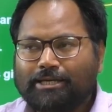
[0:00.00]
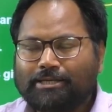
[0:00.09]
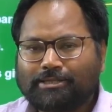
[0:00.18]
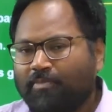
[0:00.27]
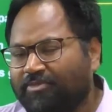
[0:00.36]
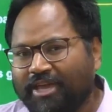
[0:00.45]

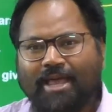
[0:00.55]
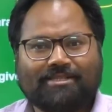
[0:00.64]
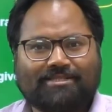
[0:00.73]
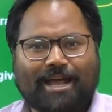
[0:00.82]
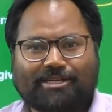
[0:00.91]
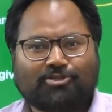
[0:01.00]
something
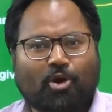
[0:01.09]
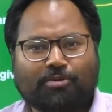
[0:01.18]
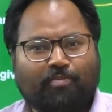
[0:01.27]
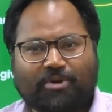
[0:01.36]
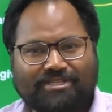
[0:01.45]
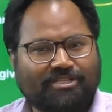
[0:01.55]
else that is
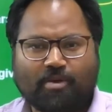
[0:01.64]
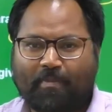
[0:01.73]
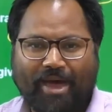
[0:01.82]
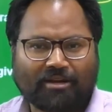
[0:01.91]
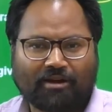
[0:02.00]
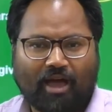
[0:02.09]
not present in the
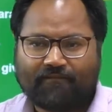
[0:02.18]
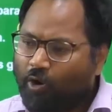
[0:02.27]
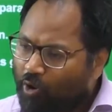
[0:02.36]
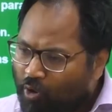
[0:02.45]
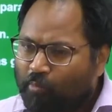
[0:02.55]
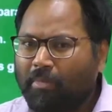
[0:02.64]
paragraph.
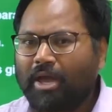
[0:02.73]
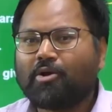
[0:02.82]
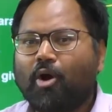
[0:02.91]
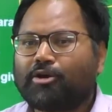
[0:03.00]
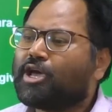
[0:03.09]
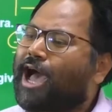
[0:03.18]
Oh my
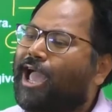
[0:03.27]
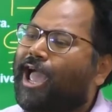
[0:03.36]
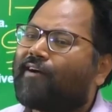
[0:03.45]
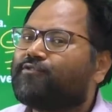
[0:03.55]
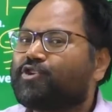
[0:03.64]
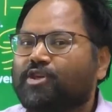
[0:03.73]
God, I
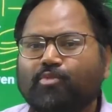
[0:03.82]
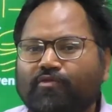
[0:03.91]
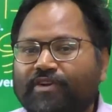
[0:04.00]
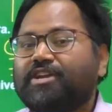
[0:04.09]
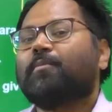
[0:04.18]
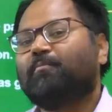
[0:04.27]
have to remove
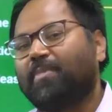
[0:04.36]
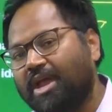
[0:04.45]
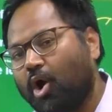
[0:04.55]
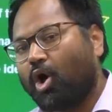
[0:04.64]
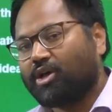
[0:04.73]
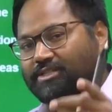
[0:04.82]
it
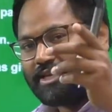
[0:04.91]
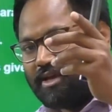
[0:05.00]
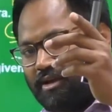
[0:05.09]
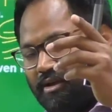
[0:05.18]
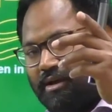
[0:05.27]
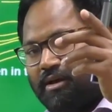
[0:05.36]
because
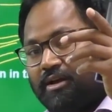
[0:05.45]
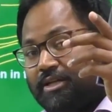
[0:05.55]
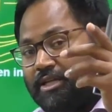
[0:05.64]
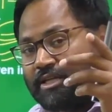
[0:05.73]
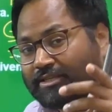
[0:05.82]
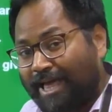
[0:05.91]

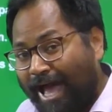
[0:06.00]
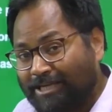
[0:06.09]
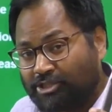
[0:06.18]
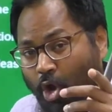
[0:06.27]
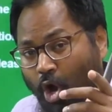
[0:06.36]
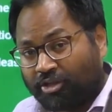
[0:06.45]

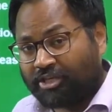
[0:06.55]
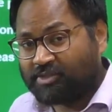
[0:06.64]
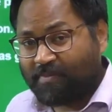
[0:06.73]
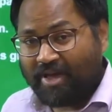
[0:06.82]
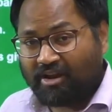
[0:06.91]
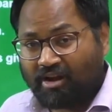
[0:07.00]
that's the author's
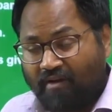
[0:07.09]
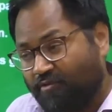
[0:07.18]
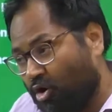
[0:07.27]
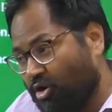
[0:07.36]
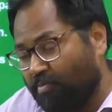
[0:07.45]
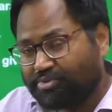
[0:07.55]
paragraph,
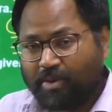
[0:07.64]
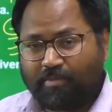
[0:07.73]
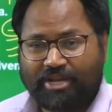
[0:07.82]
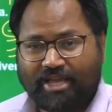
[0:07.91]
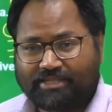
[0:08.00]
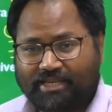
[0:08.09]
not
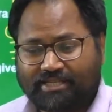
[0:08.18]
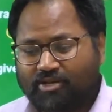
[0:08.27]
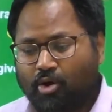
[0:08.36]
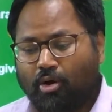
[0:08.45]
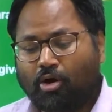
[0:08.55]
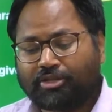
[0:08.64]
somebody else's. And
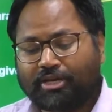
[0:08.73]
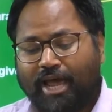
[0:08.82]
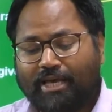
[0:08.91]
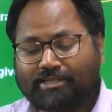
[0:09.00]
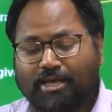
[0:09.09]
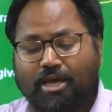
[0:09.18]
our author
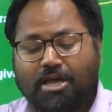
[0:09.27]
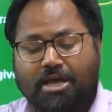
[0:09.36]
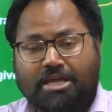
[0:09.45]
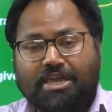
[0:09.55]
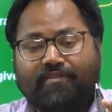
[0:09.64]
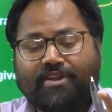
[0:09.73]
has
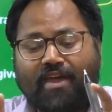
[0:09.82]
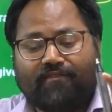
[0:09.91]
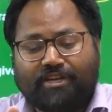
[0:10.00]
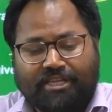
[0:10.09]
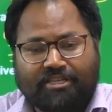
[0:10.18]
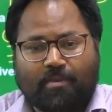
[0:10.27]
given
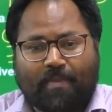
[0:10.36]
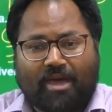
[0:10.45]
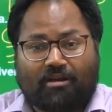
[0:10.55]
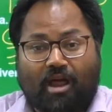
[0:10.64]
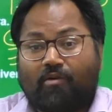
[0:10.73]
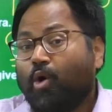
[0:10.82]
everything in the
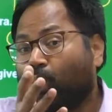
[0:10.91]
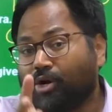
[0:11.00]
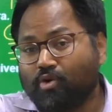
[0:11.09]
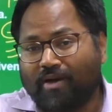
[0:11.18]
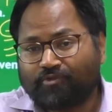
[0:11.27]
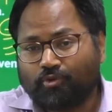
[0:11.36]
paragraph. What do
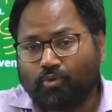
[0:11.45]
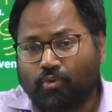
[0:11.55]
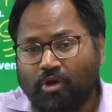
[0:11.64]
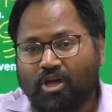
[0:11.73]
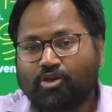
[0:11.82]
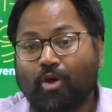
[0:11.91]
you have to
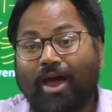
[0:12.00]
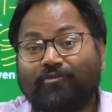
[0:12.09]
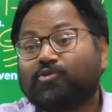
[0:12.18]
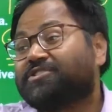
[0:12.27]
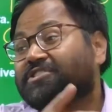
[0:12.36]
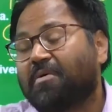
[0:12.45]
do? You have
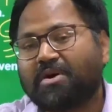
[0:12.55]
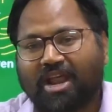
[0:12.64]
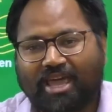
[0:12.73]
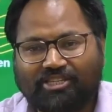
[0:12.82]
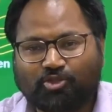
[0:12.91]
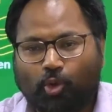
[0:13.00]
to
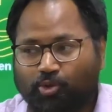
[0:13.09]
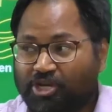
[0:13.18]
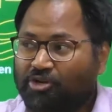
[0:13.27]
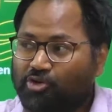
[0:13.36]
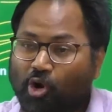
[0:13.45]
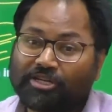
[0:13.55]
summarize those,
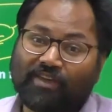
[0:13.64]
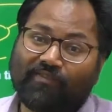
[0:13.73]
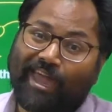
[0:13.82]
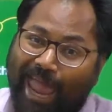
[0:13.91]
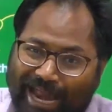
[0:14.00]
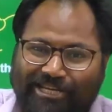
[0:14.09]
not
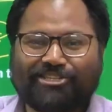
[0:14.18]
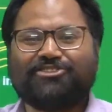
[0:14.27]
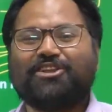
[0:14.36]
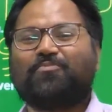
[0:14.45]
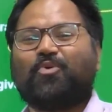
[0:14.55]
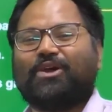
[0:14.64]
giving
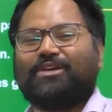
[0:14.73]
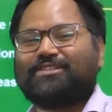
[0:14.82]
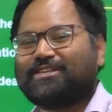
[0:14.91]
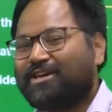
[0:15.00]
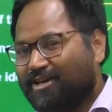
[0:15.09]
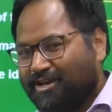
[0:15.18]
additional points.